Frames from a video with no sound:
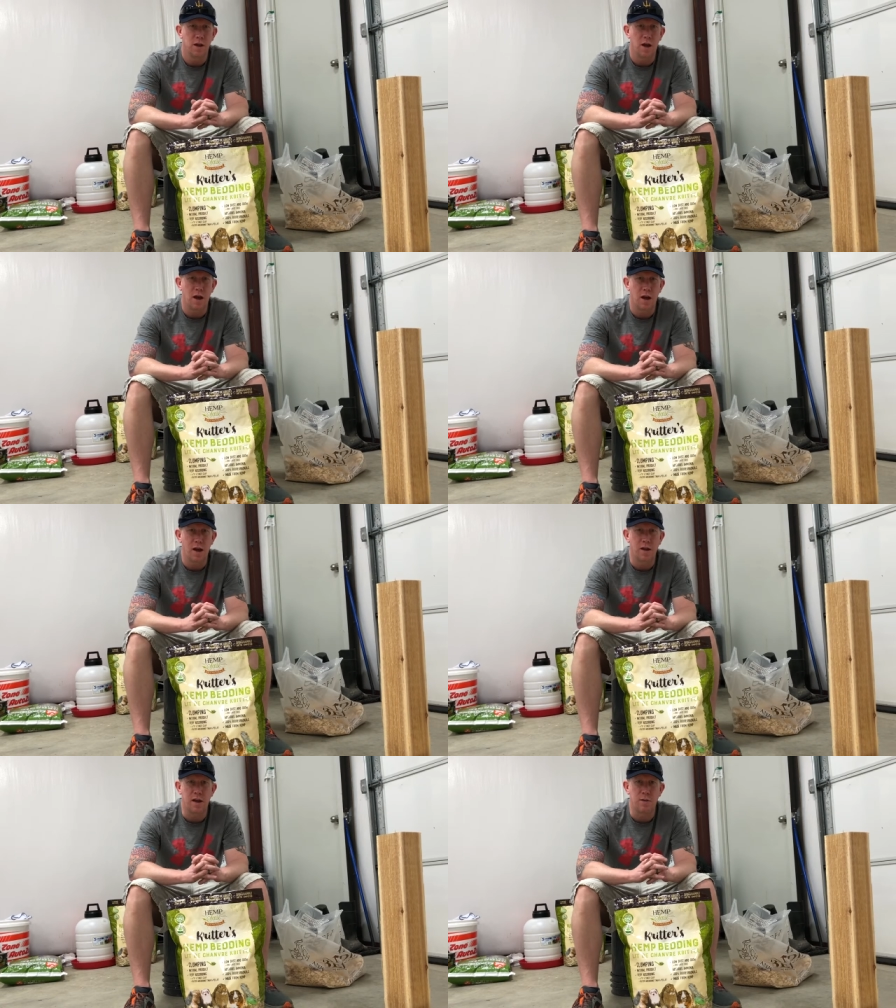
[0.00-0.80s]

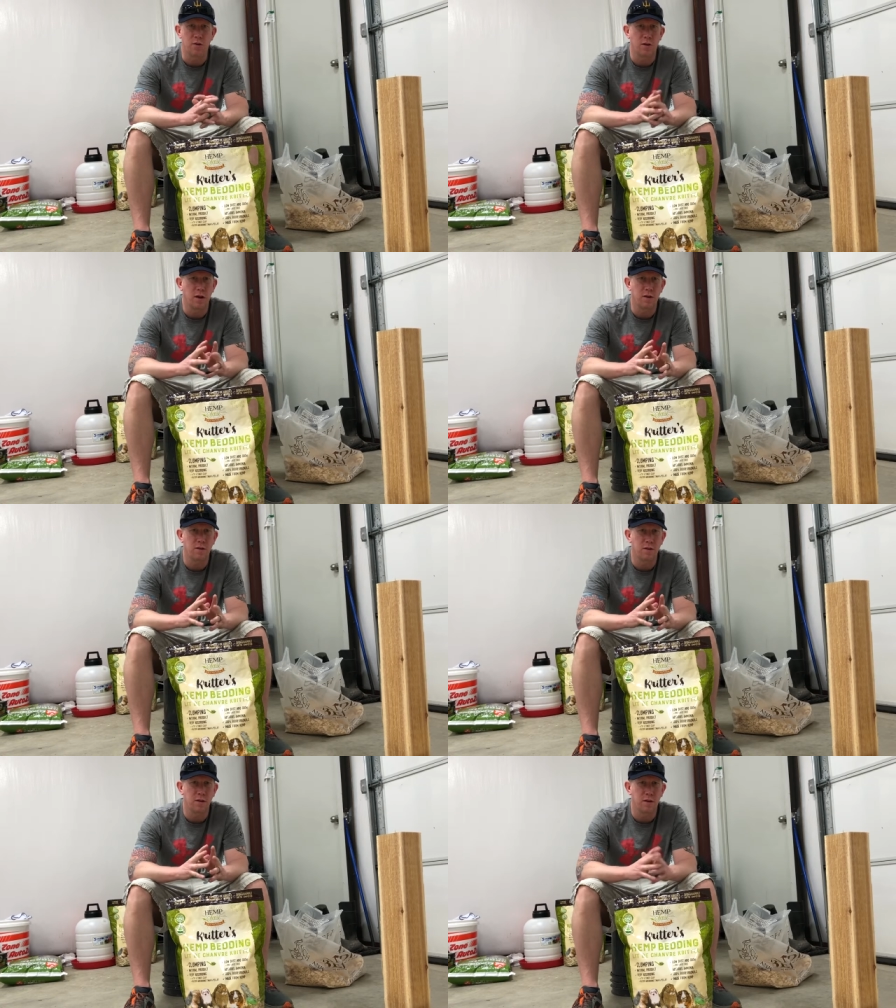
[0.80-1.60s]
I came
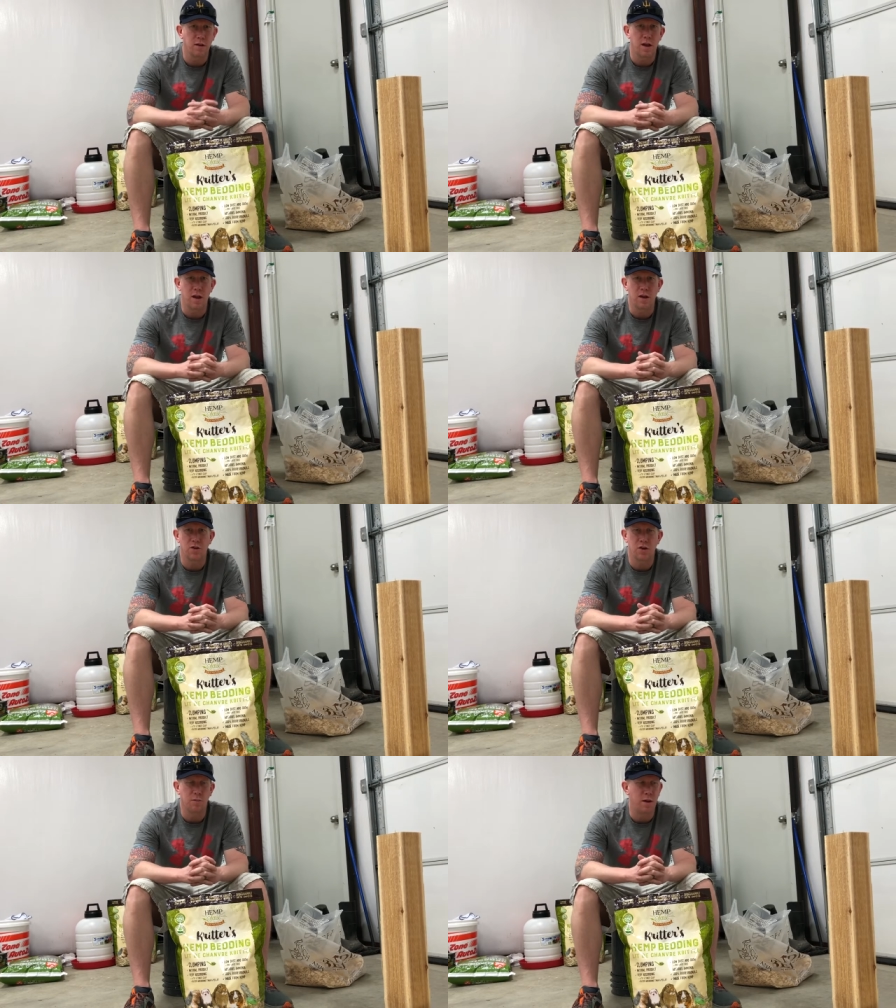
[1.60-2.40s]
across a
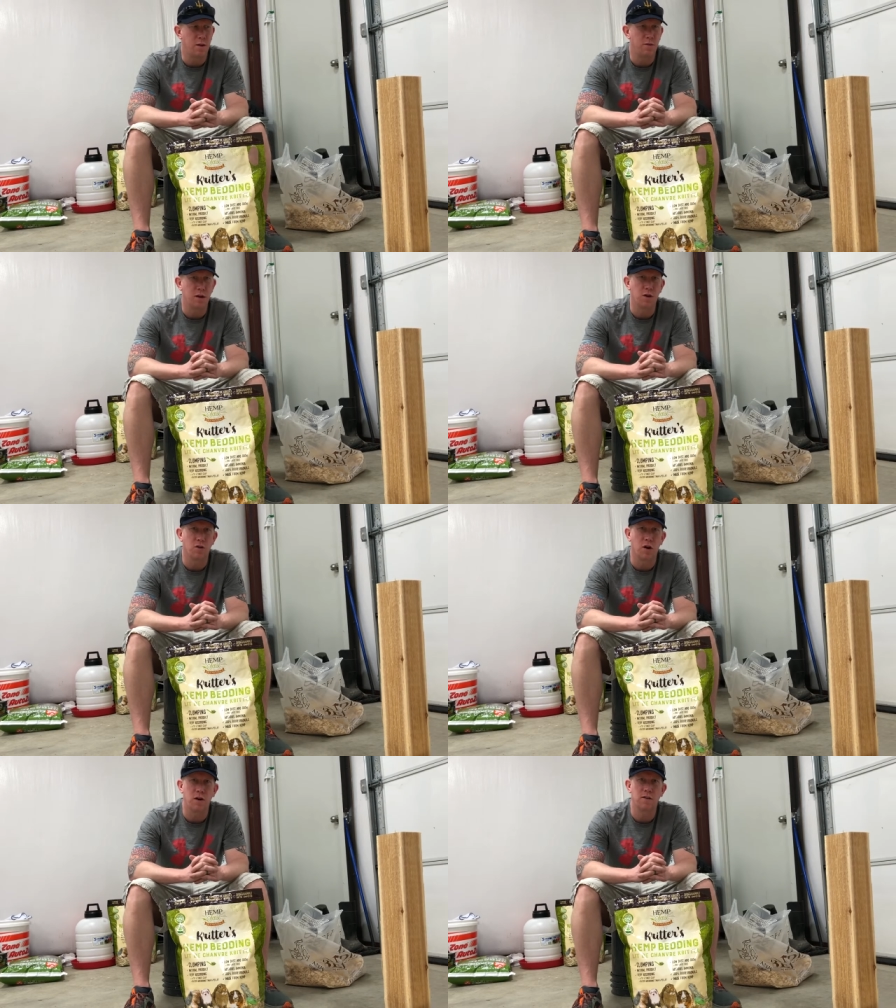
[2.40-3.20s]
gentleman named Derek
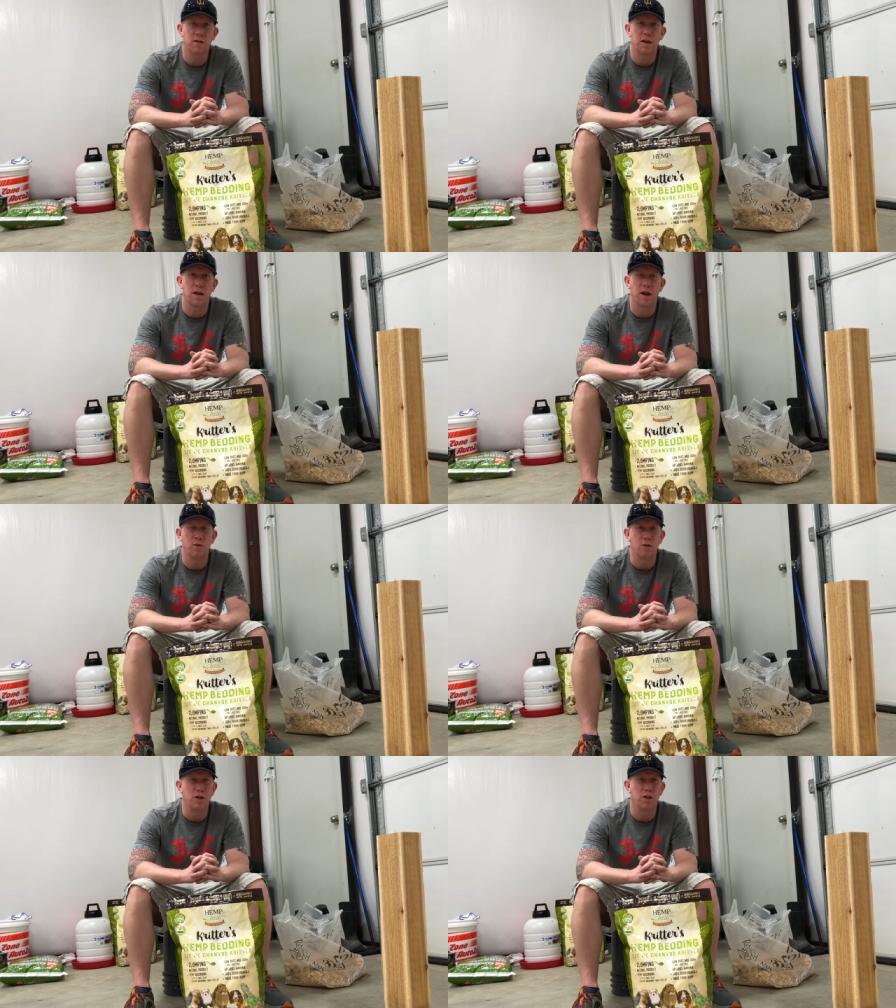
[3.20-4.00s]
Cross and I
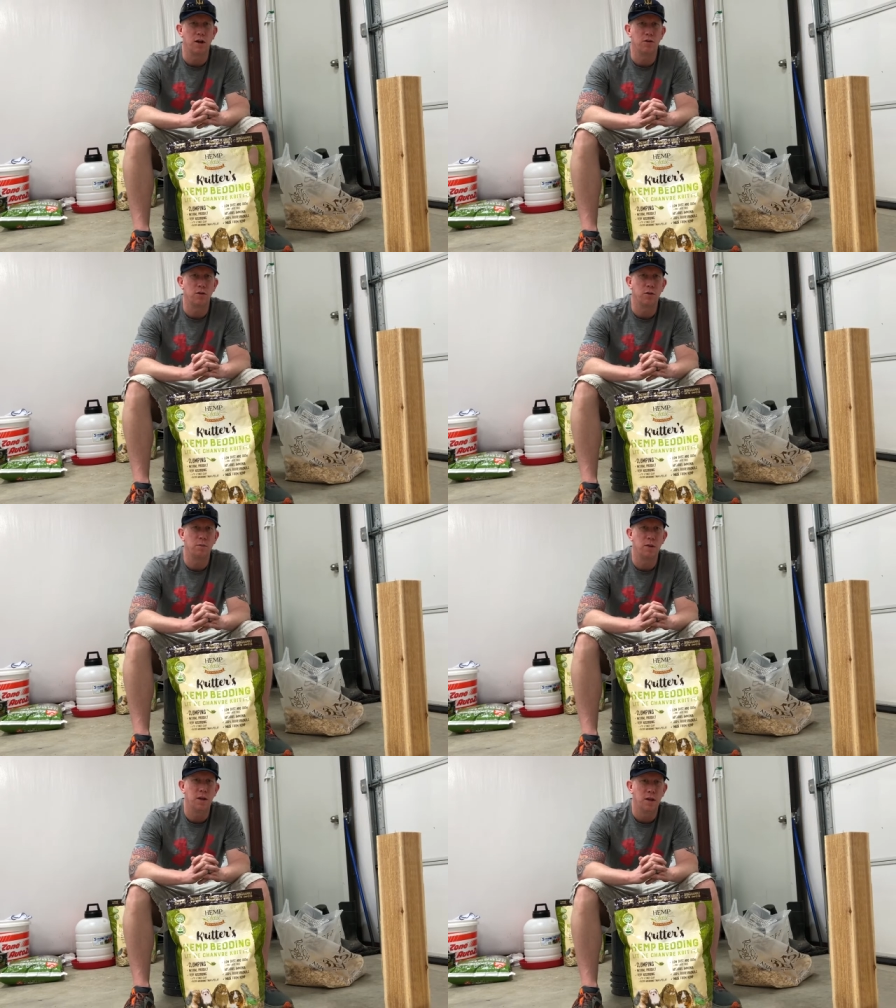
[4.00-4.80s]
reached out to
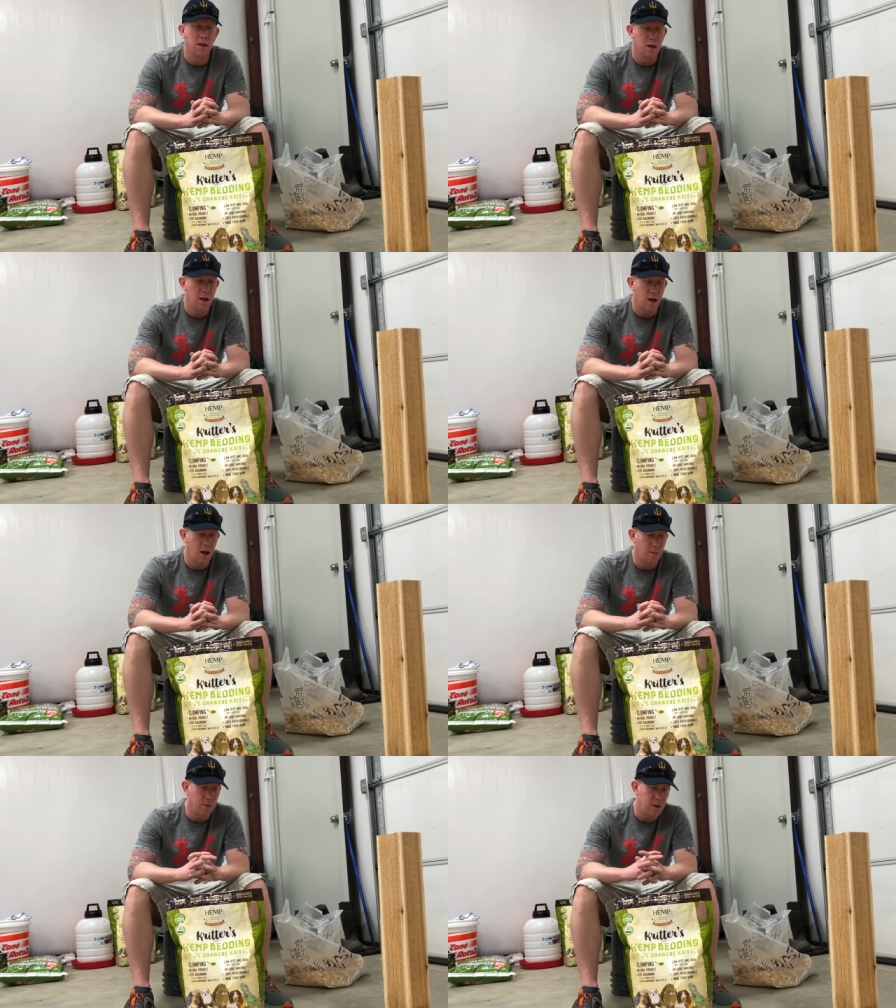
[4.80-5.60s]
him.
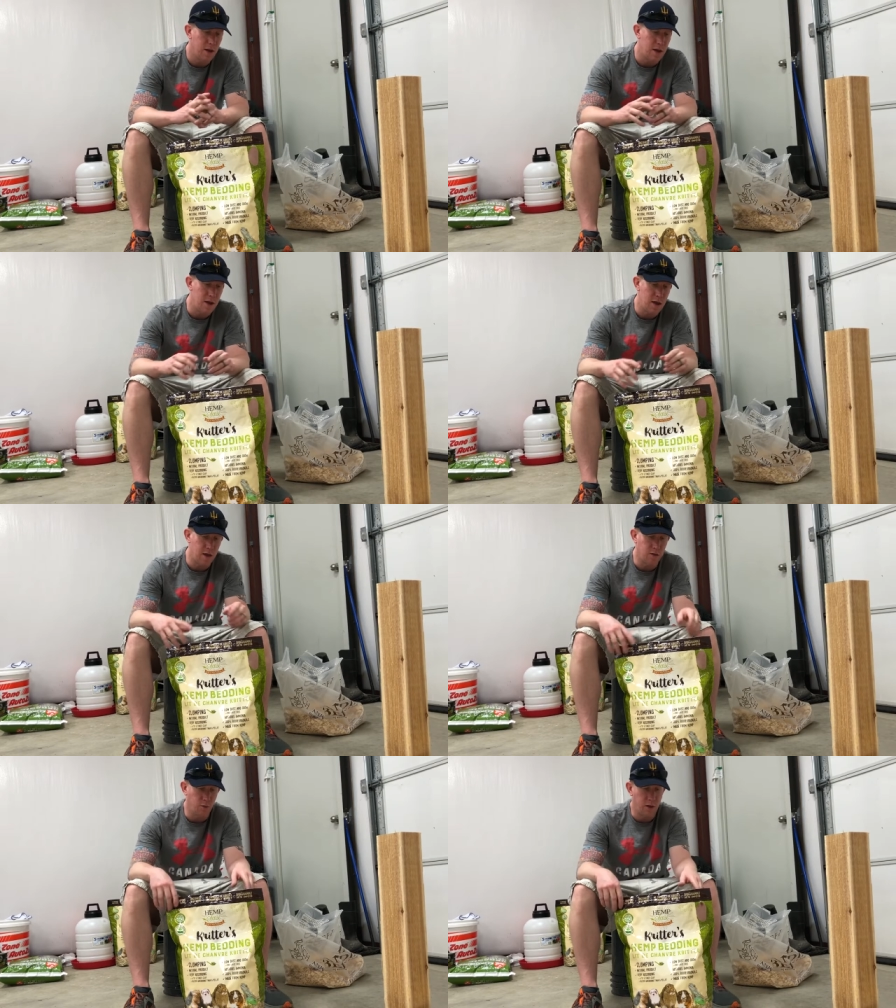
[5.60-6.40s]
Um, he
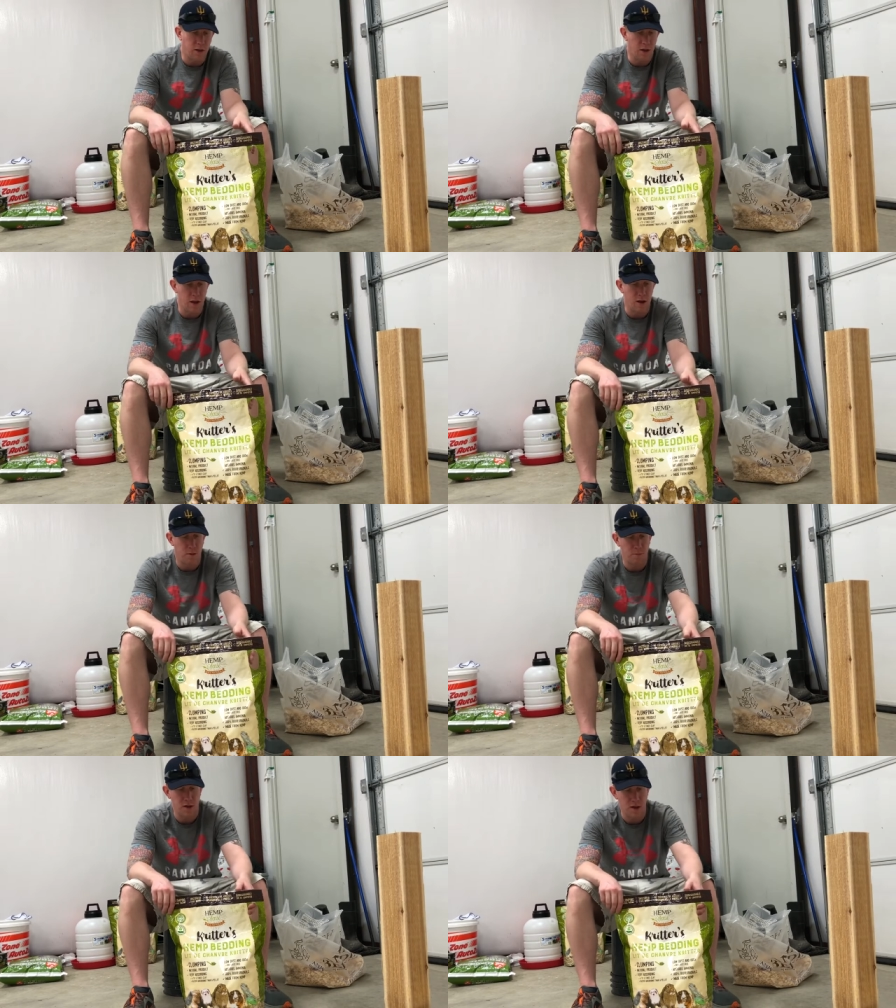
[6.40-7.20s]
is with a
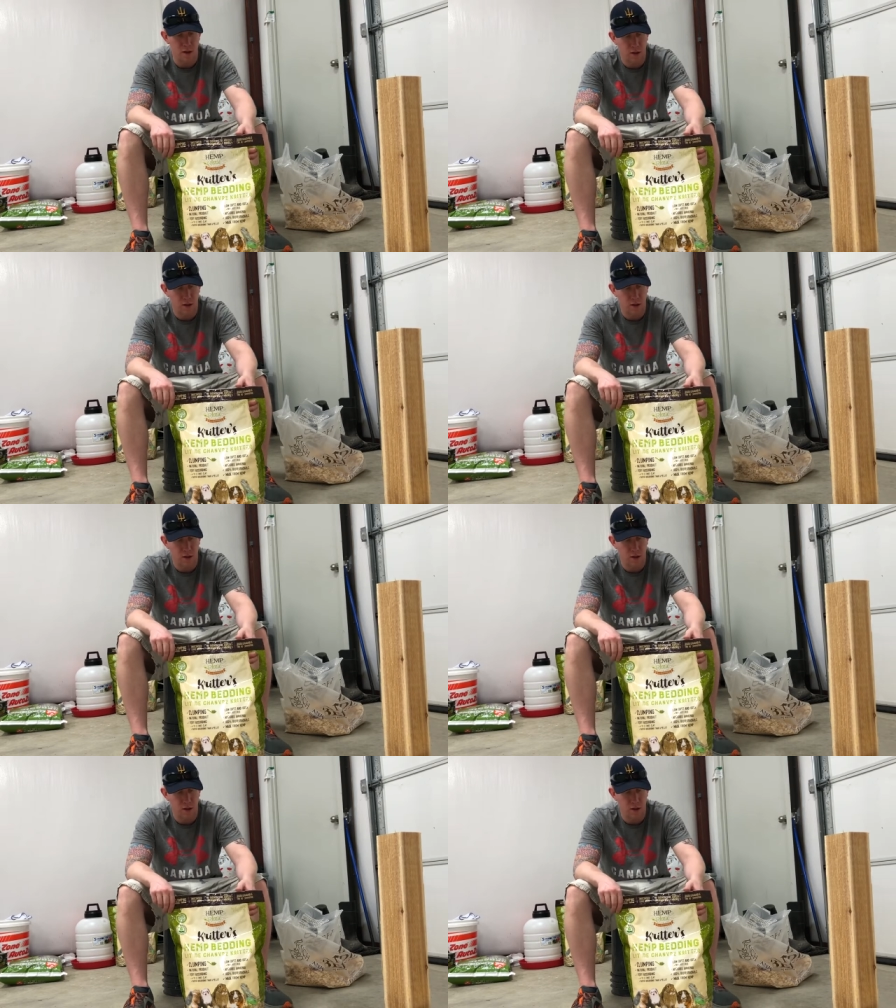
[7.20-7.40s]
company